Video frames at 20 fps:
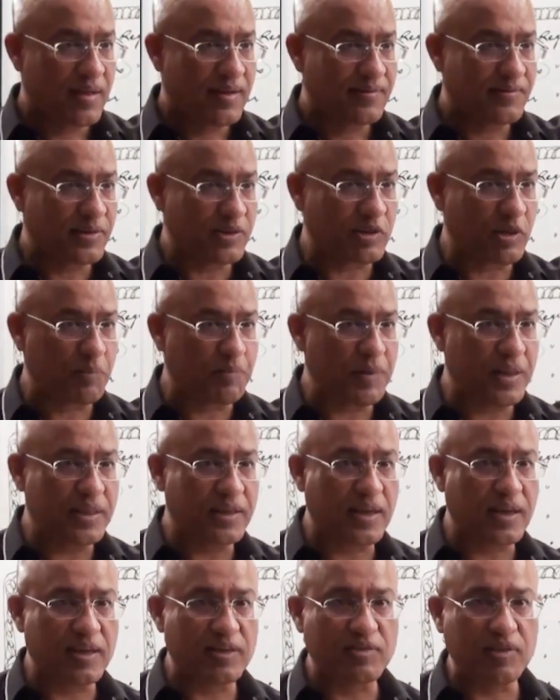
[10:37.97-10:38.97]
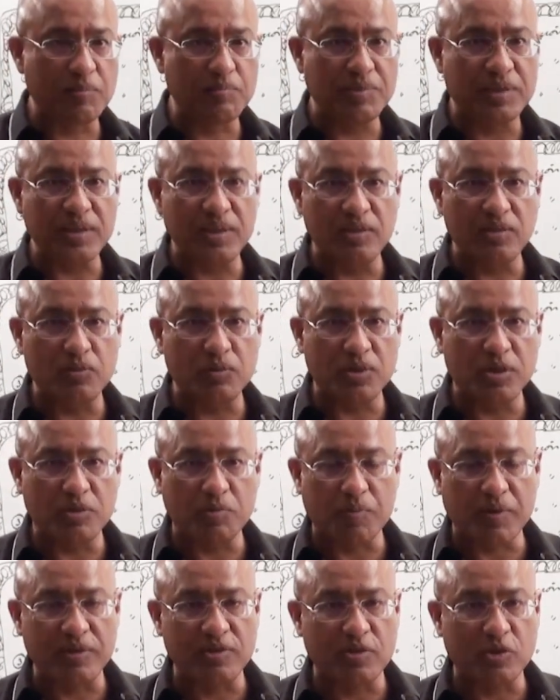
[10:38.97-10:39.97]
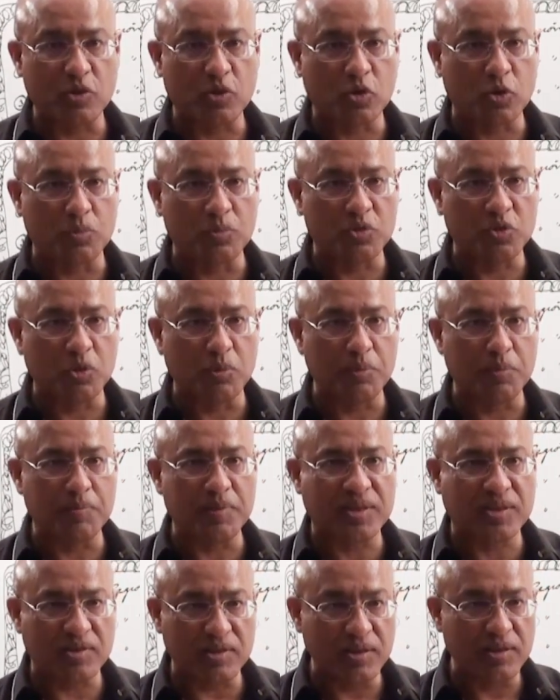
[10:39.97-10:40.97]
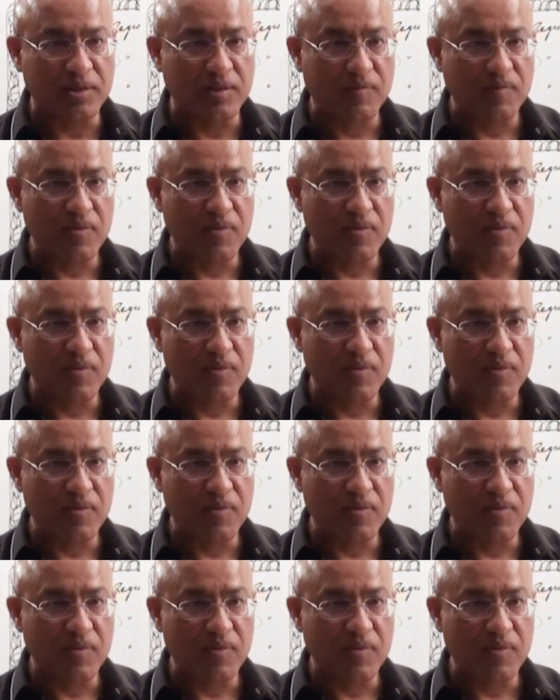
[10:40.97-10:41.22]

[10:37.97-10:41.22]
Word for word: For example, there are some genes which is present on chromosome number three,